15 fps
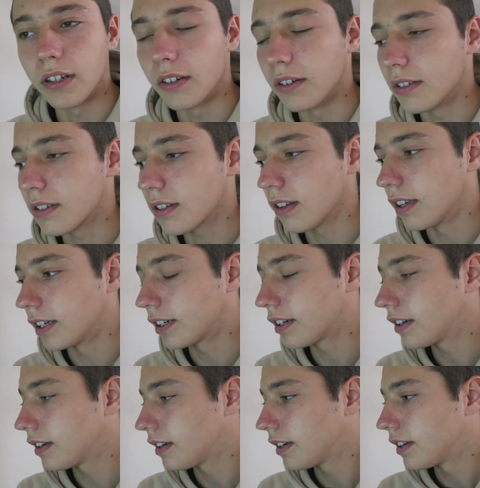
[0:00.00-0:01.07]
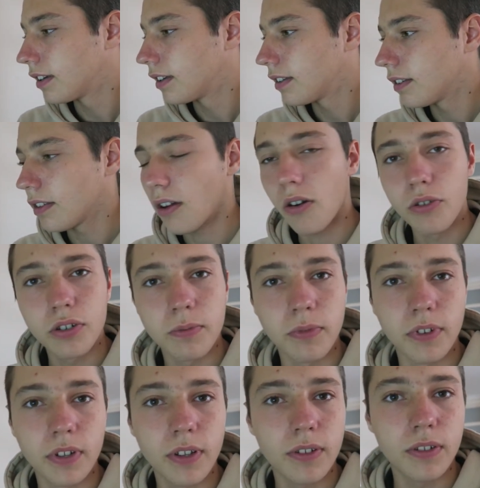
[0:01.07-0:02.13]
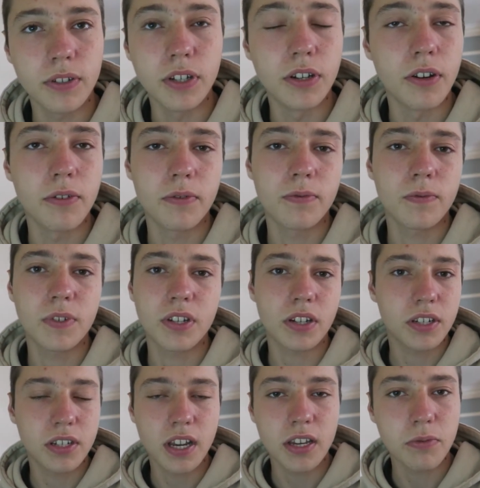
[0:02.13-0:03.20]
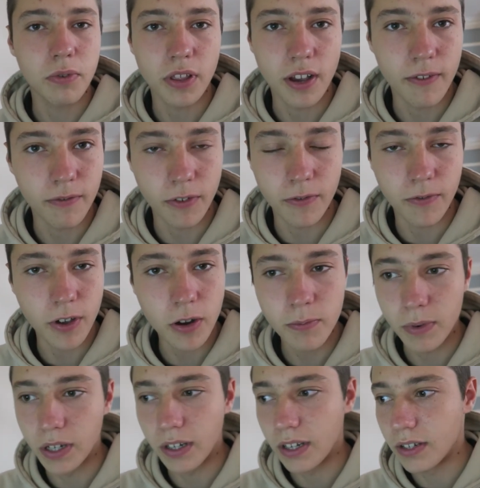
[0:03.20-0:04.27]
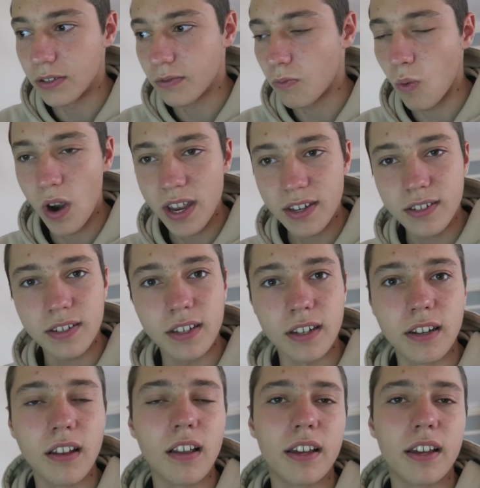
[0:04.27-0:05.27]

You know, it's like ultimate, you know, success without fulfillment is wasted.